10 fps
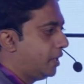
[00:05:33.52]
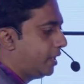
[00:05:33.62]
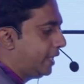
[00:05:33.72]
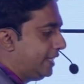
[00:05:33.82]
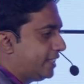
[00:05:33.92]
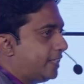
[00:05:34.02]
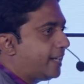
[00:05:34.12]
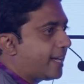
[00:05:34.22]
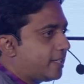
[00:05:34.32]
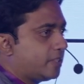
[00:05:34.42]
internet
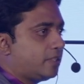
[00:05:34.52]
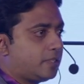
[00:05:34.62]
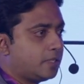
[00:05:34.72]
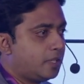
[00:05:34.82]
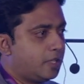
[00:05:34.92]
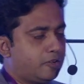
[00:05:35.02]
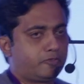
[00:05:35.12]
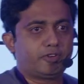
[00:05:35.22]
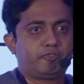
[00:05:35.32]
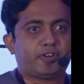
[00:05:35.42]
access
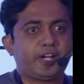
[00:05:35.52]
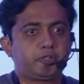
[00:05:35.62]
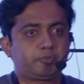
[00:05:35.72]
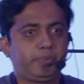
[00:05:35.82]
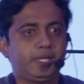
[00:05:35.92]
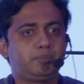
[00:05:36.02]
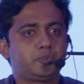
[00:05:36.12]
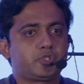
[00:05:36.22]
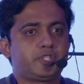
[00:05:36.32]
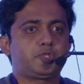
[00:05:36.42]
from 5 p.m.
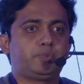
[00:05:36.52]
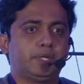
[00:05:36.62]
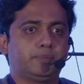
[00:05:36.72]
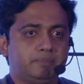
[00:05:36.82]
to 6 p.m.